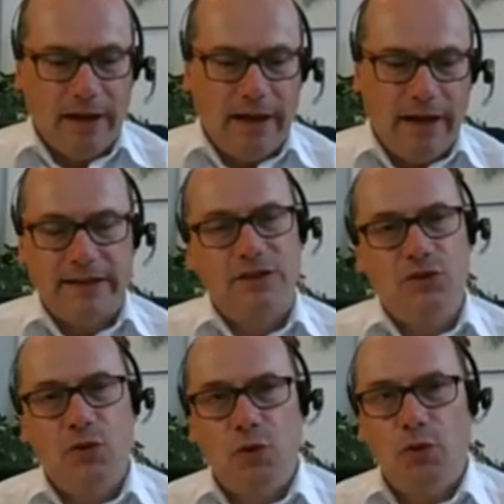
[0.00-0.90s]
in his
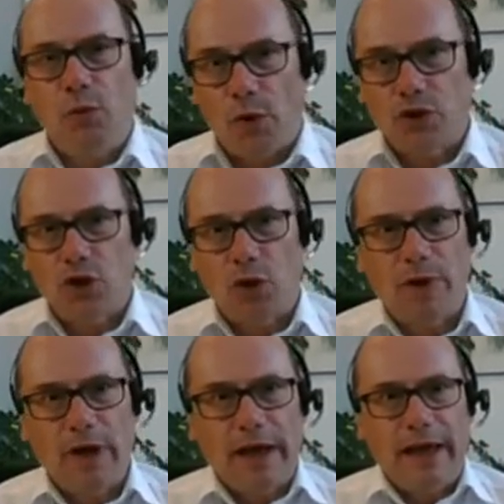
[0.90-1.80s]
new workshop,
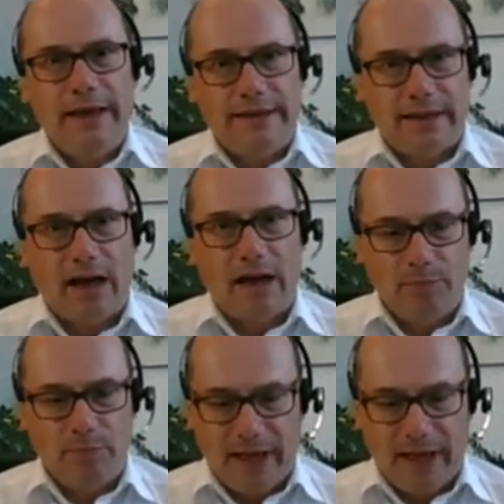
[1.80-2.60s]
he started